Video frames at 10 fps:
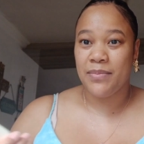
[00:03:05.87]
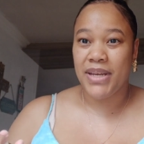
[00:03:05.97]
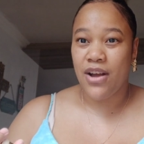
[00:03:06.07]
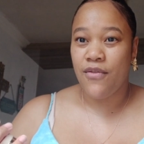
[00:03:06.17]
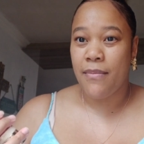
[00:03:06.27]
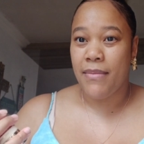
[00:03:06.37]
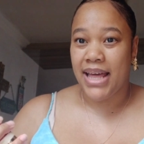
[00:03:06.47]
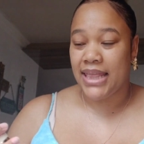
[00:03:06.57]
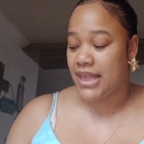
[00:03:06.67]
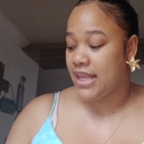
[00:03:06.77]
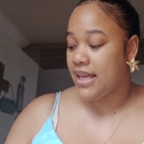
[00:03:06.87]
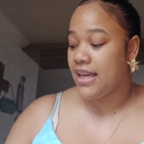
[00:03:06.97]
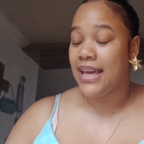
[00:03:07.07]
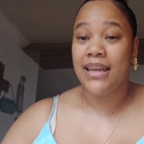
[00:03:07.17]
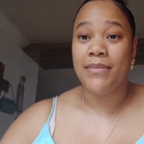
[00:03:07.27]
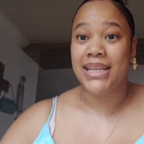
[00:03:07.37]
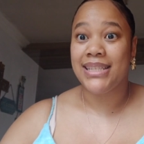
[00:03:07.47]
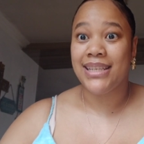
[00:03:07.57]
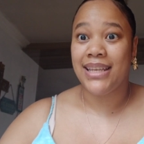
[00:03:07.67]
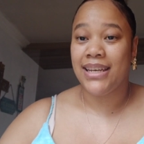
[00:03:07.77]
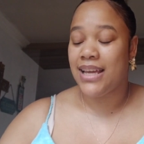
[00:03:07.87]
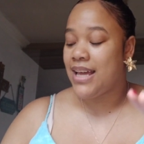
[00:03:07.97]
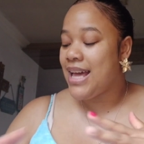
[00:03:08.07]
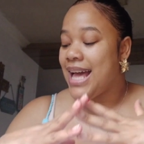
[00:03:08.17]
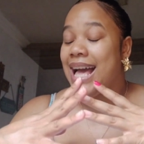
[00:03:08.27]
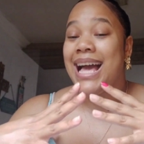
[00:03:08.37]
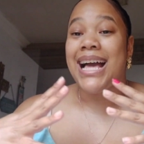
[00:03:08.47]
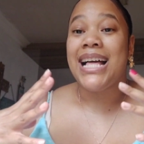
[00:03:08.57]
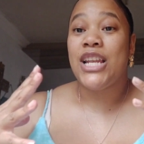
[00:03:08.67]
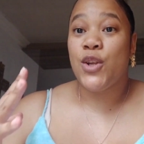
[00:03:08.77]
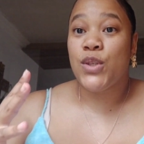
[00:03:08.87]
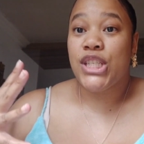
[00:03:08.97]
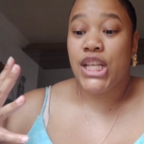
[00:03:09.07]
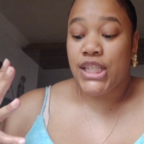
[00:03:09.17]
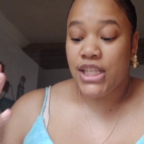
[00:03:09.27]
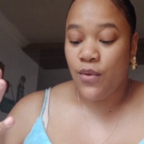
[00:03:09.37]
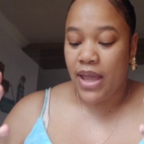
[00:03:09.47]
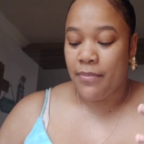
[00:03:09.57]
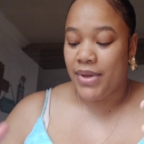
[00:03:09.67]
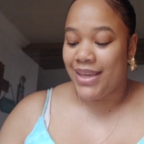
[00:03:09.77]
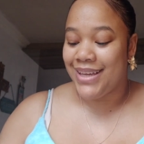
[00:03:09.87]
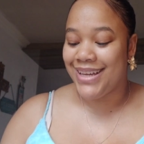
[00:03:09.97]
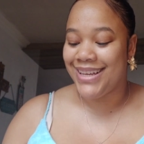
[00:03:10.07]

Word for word: been over a month and my skin looks so happy